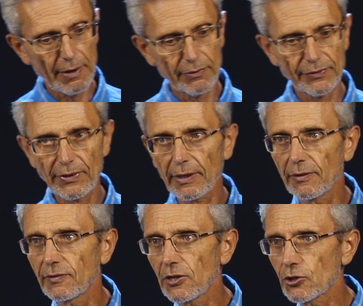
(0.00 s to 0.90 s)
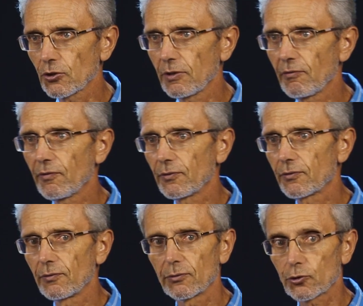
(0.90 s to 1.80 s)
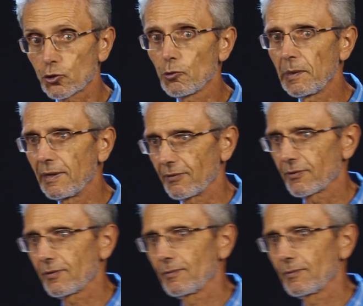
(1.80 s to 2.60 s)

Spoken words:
a second session in 2 minutes.